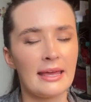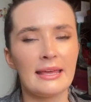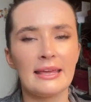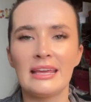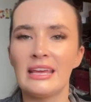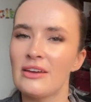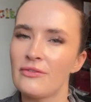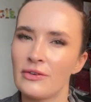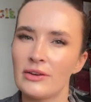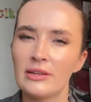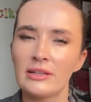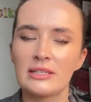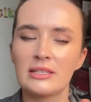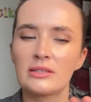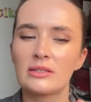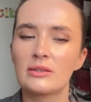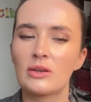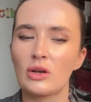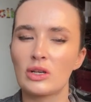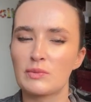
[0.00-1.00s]
If it
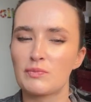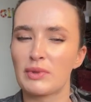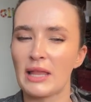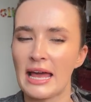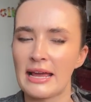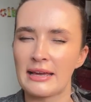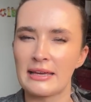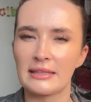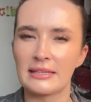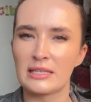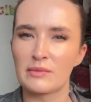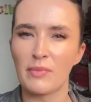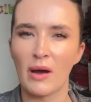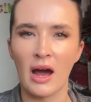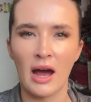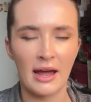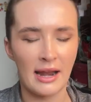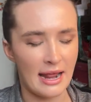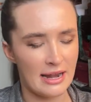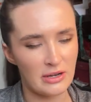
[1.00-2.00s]
goes blank at this
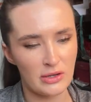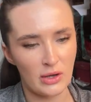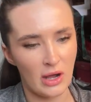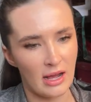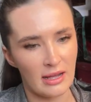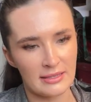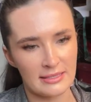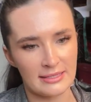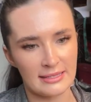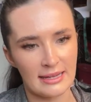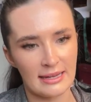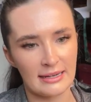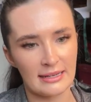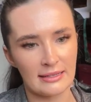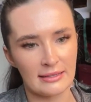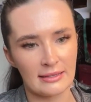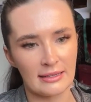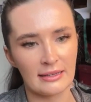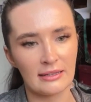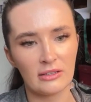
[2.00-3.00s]
part and you can't see
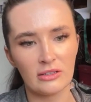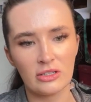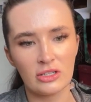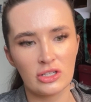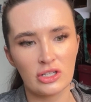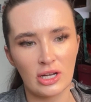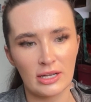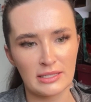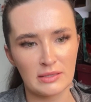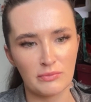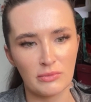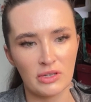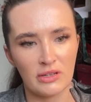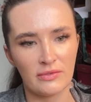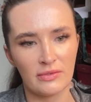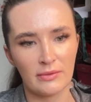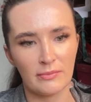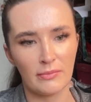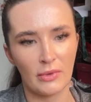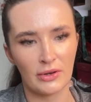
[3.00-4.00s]
anything, just move
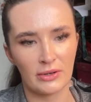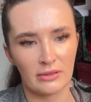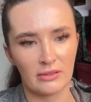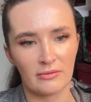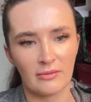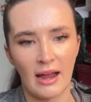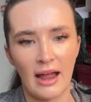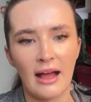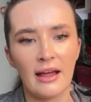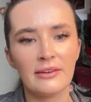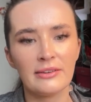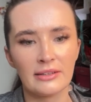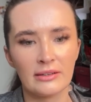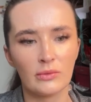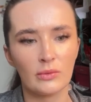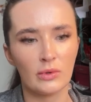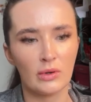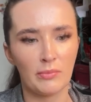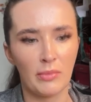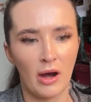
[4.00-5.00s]
the model around and it
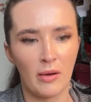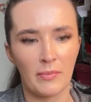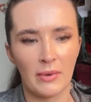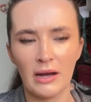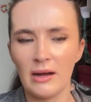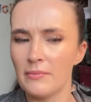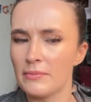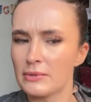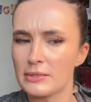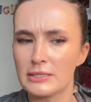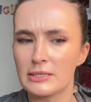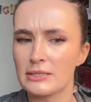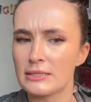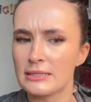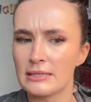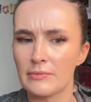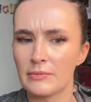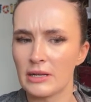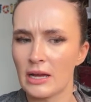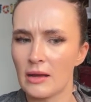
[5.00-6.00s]
will pop up. It's just
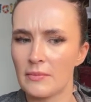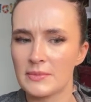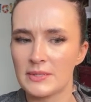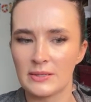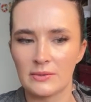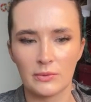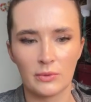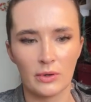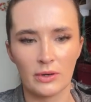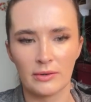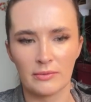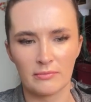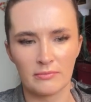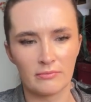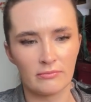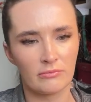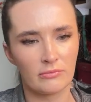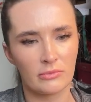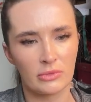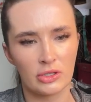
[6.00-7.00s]
sometimes it won't
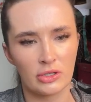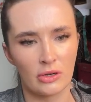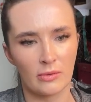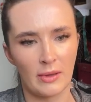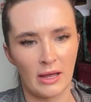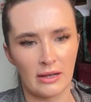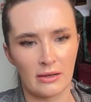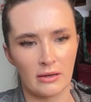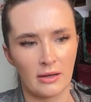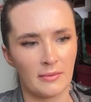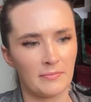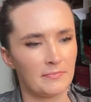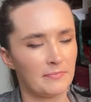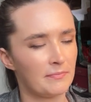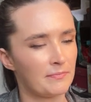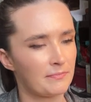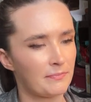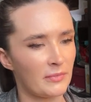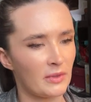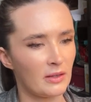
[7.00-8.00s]
show back up.
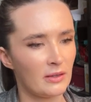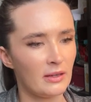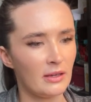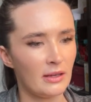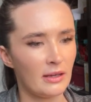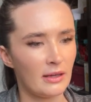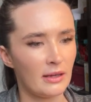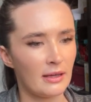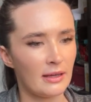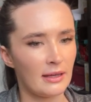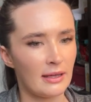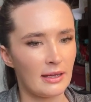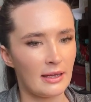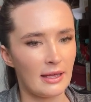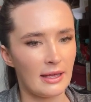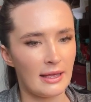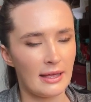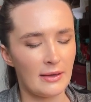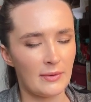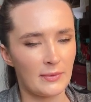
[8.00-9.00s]

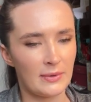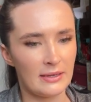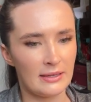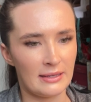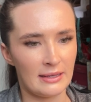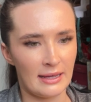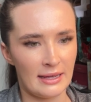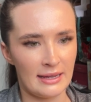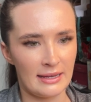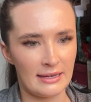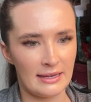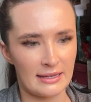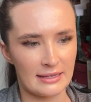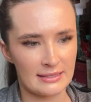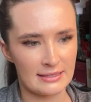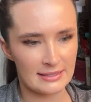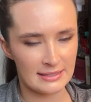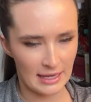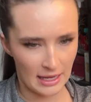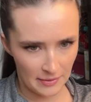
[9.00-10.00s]
We hit
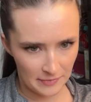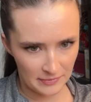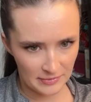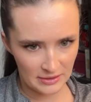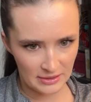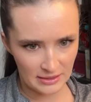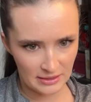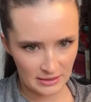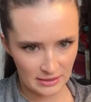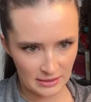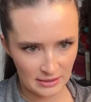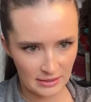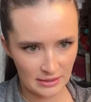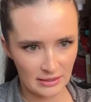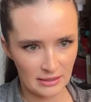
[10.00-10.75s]
accept,